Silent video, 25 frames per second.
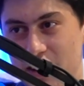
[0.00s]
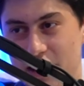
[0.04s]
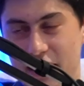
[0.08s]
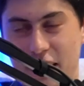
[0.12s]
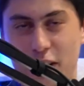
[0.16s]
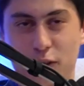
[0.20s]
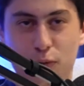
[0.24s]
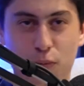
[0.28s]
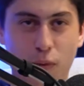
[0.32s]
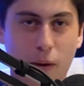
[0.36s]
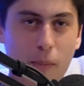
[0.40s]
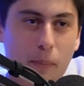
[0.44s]
And
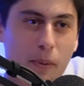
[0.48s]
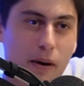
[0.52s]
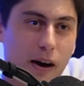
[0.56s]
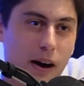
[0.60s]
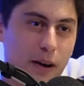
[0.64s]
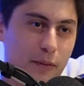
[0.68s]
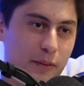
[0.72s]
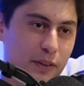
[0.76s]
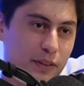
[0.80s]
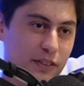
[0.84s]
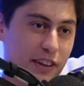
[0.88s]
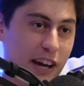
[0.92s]
that's one
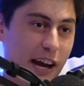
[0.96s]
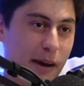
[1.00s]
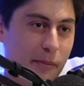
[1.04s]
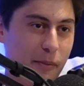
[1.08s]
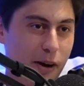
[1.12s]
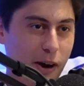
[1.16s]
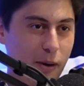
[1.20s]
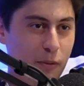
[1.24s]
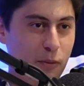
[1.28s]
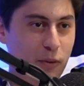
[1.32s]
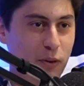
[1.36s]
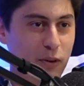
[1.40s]
part of his game
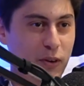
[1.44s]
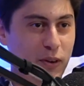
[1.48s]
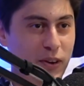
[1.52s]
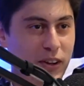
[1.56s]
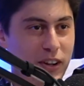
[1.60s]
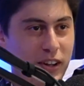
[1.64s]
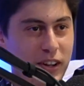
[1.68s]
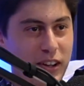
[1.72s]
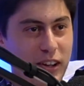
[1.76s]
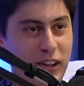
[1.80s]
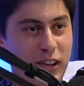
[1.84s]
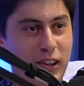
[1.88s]
I would
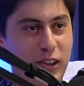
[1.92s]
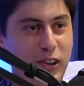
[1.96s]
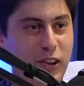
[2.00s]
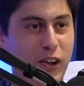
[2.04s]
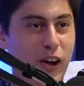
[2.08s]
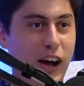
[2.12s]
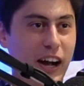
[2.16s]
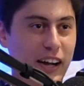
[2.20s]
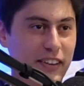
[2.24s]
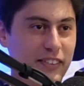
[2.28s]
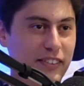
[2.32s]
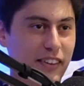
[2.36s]

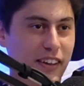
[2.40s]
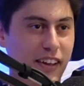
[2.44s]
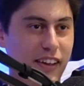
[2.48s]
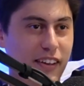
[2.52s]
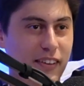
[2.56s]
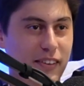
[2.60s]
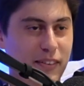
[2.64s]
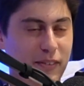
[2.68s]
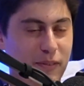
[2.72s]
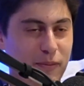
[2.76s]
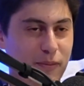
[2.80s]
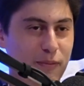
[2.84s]
like
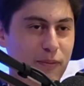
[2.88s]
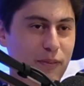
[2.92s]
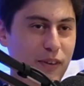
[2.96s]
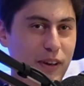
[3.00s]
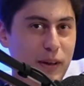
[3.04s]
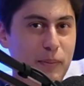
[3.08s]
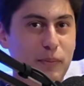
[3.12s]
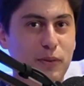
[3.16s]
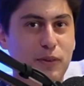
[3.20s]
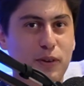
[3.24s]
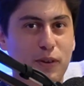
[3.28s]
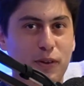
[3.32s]
for
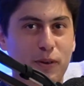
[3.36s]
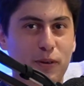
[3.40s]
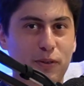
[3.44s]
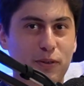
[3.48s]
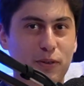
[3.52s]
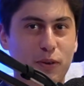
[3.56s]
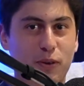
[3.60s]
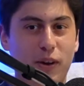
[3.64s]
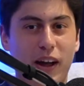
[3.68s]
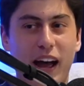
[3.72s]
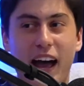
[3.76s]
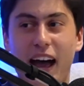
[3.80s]
him to
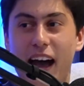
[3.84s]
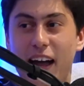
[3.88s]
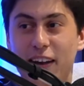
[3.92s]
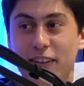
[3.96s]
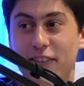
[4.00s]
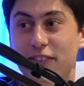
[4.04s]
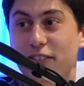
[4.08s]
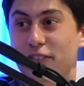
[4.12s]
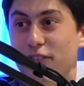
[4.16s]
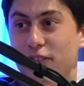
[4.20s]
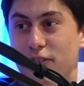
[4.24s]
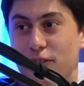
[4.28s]
sort of add
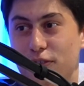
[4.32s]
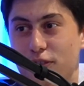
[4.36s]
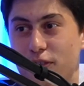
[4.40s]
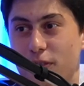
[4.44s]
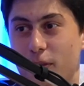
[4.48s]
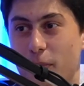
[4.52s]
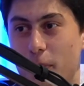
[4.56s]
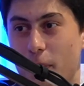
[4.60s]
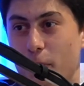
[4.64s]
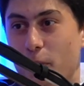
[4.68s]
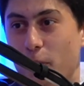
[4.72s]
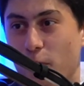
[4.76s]
is
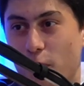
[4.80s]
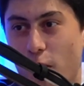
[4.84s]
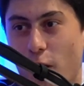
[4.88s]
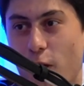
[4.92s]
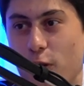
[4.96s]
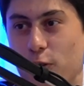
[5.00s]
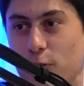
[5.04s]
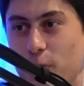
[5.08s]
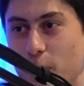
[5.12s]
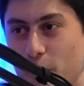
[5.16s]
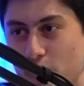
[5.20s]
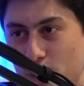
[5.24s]
a bit more
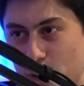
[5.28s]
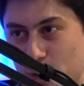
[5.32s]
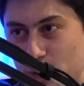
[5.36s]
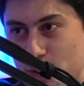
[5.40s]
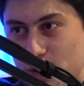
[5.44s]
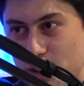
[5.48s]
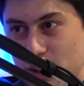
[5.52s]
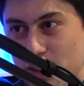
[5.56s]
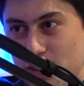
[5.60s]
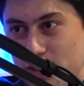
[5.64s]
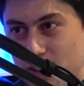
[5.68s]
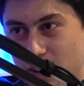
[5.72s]
goals, a bit more
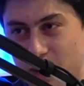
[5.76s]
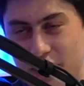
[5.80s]
assists.